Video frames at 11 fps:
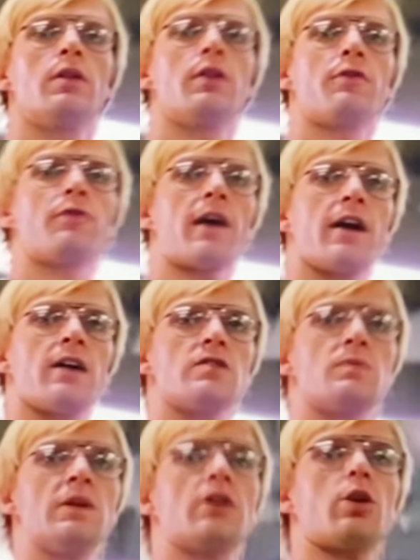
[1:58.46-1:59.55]
fire
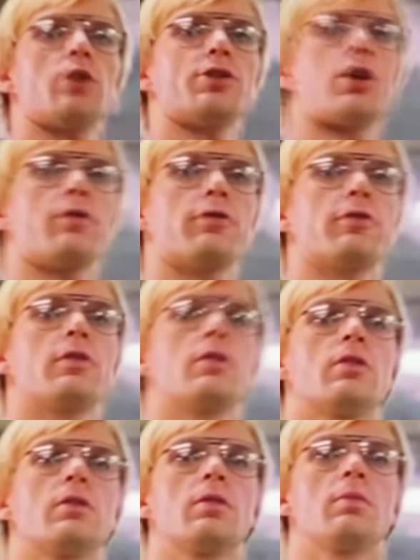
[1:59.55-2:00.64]
has been called off,
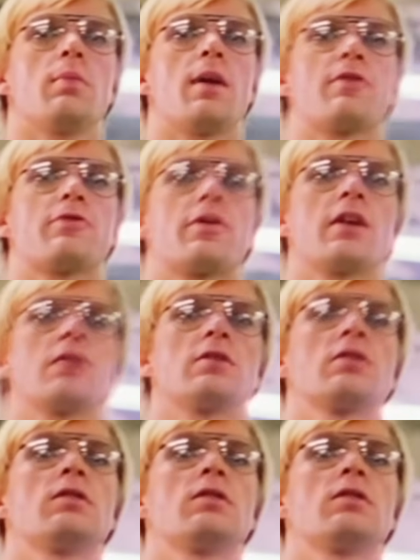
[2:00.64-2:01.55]
my friend.